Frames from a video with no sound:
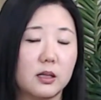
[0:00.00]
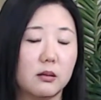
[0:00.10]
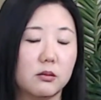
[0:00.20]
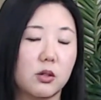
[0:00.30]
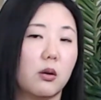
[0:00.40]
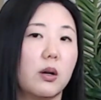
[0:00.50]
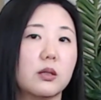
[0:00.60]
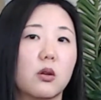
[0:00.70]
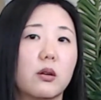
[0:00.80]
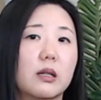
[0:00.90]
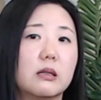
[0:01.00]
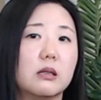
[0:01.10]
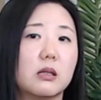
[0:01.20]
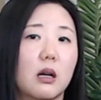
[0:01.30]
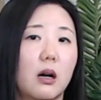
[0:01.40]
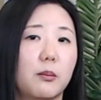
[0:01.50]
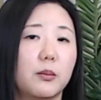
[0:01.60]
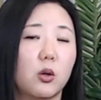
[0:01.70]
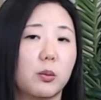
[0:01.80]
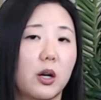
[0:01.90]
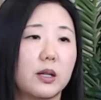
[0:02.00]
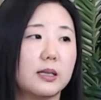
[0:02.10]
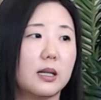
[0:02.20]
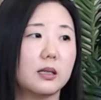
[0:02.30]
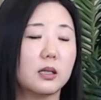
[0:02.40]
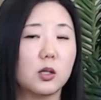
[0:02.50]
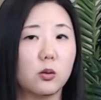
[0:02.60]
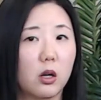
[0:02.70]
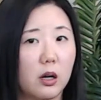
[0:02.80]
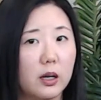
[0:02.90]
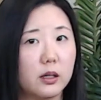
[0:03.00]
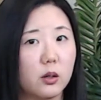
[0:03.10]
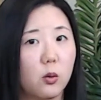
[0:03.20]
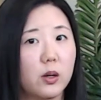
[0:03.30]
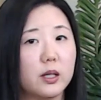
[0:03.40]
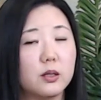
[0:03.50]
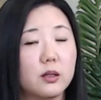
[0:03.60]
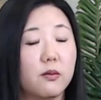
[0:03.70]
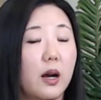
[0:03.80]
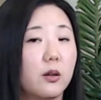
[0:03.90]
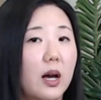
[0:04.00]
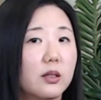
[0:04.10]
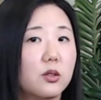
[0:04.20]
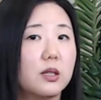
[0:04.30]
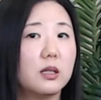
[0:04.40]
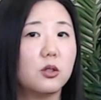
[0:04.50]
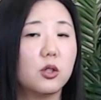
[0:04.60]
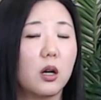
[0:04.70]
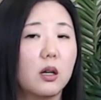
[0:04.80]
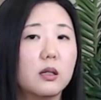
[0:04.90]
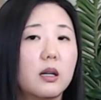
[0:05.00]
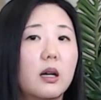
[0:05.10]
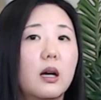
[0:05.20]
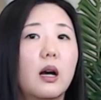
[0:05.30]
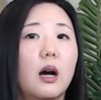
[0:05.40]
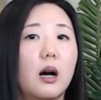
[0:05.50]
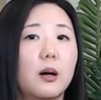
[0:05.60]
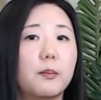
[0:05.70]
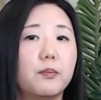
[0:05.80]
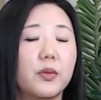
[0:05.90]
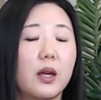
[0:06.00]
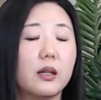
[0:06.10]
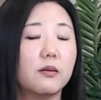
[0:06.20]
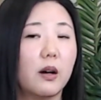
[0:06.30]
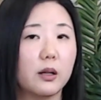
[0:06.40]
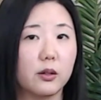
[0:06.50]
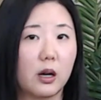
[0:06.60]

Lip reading: So as long as your priority date is still current according to the final action dates chart, they can file their